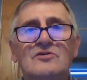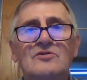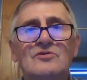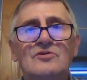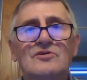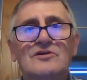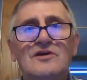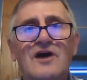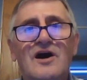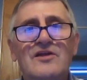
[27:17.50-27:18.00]

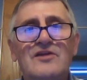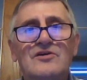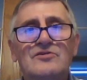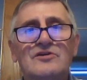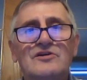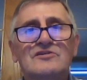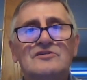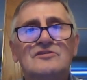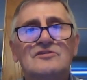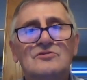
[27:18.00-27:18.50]
to other
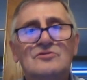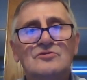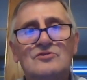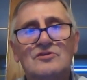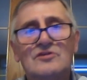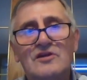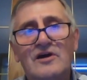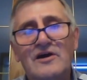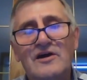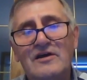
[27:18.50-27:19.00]

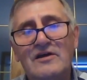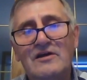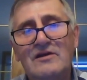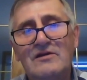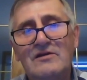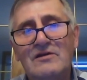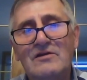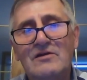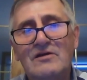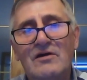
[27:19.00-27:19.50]
issues like
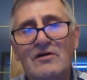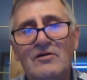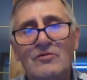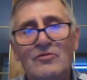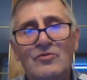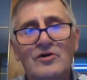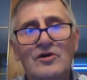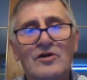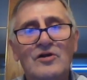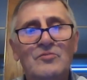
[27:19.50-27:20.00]

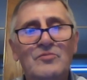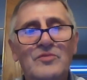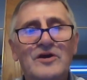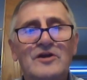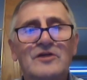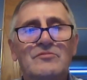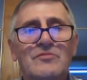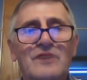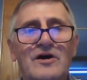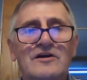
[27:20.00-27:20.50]
we'll
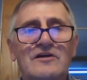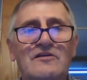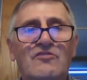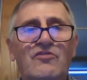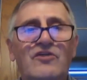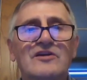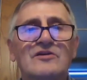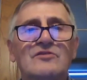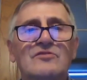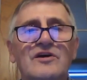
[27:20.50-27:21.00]
minimize
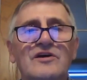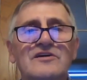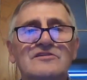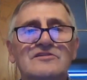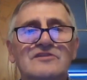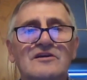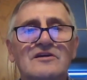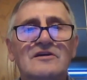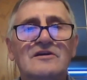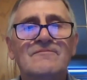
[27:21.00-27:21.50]

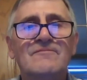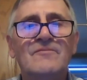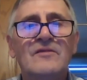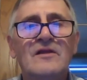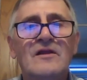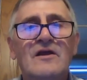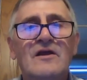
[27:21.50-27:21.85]
fundraising.